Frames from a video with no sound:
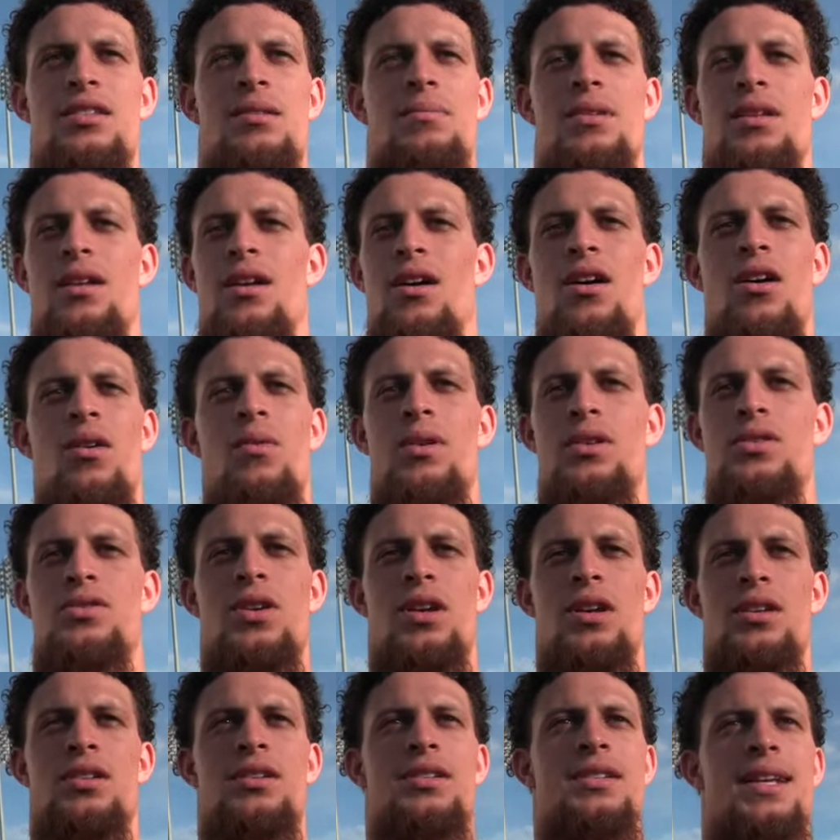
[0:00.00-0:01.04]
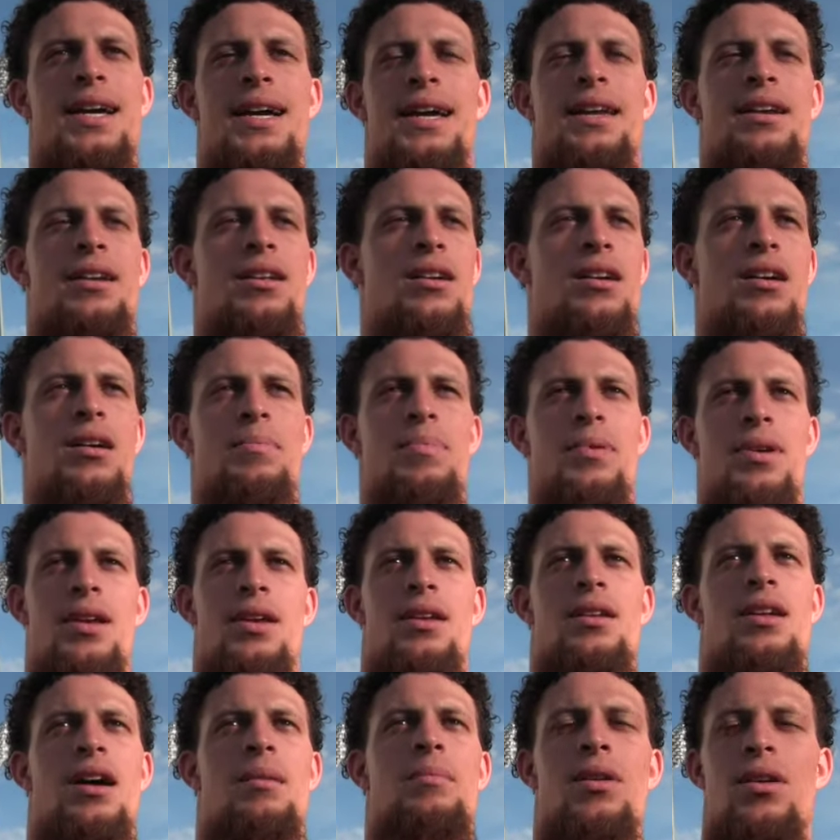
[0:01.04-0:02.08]
something that I always try to just tighten up,
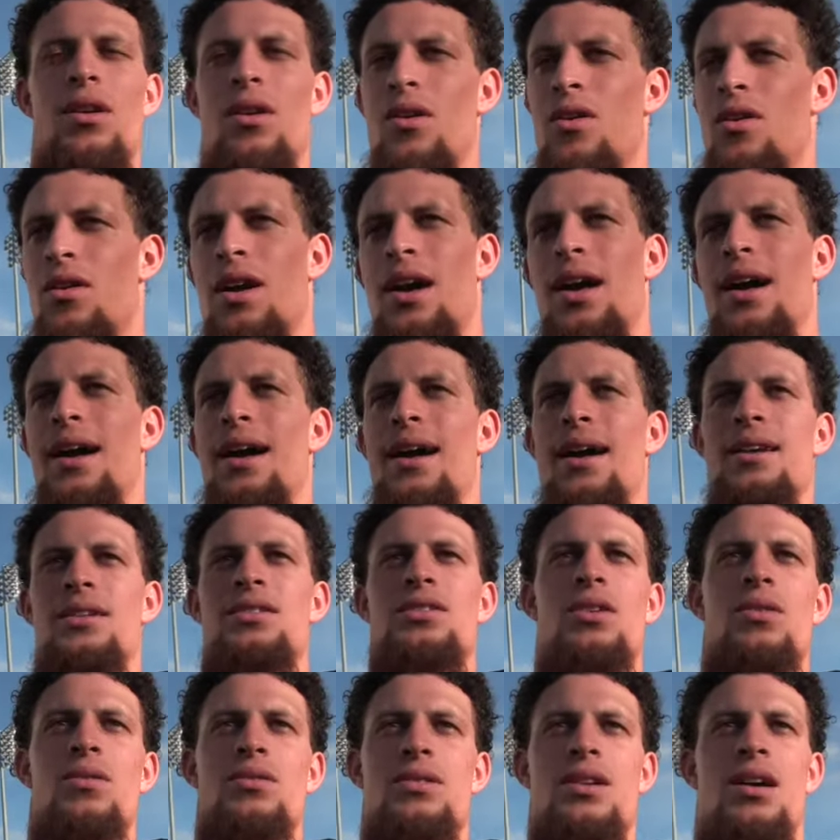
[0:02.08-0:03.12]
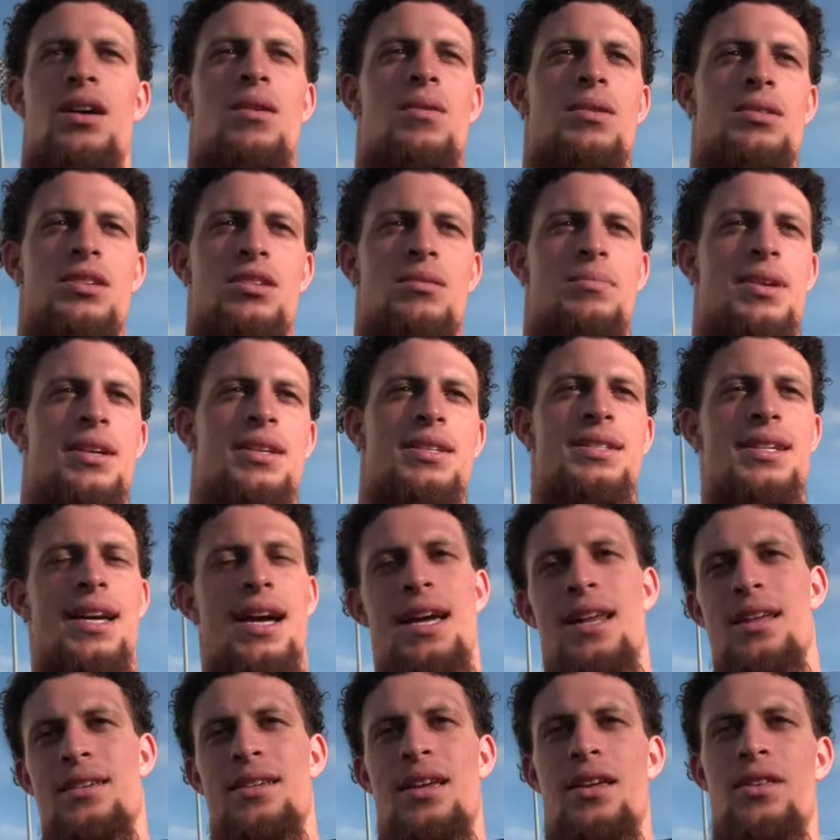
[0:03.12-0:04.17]
and I'm a long guy, so it's not always going to be as
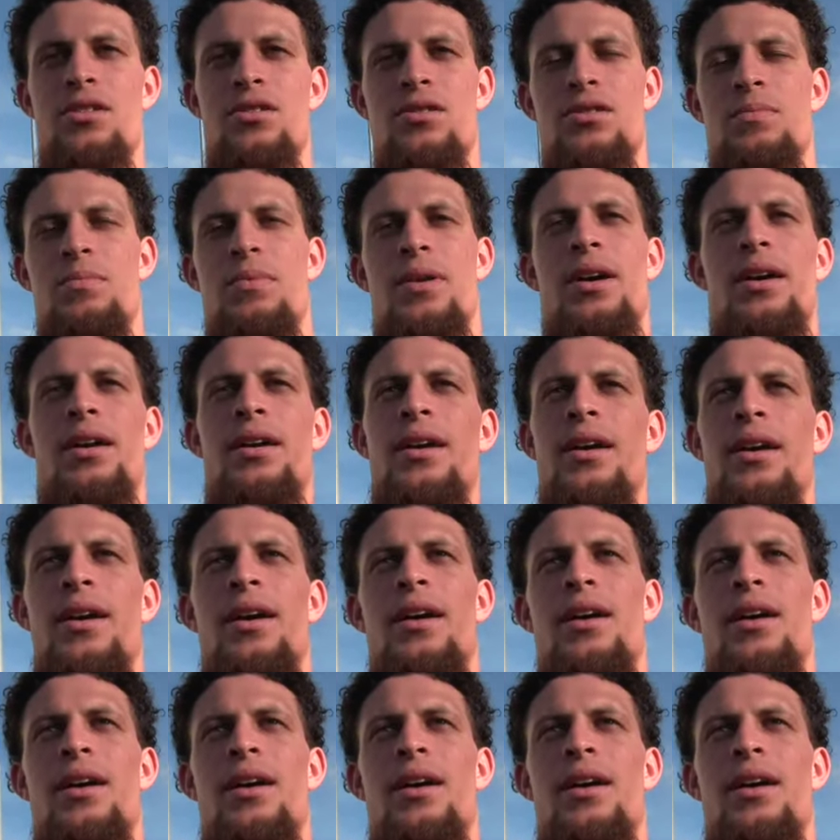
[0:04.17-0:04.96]
tight as others, but